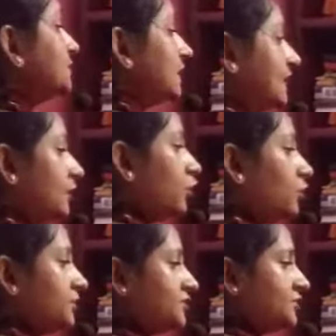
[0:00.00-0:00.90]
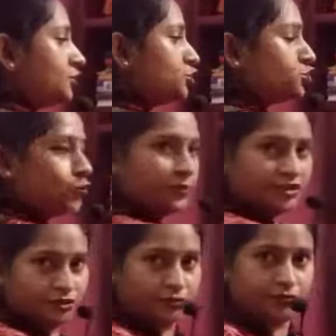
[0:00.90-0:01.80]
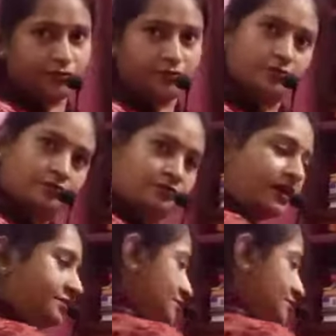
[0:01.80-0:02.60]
kilometer to meter. Right?